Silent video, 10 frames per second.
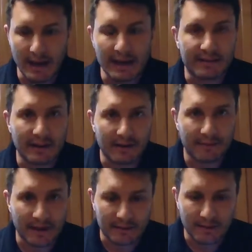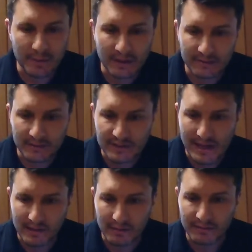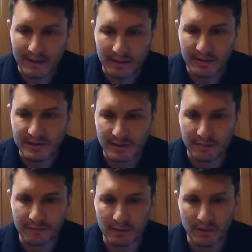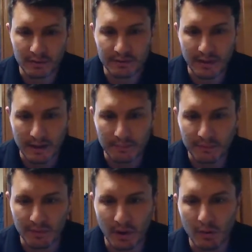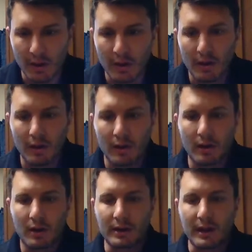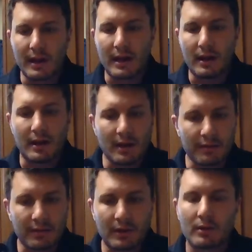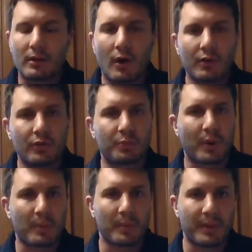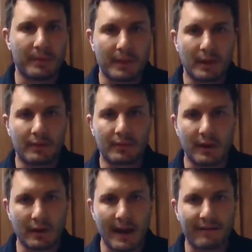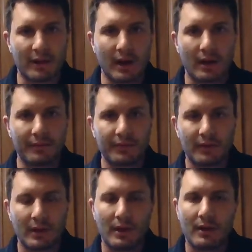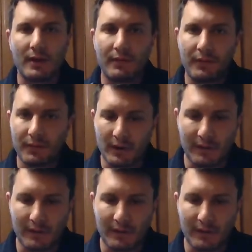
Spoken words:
it's ineffective because it's sat on the shelf for a long time. So, and another thing, always use proper PPE. So here I have gloves If you feel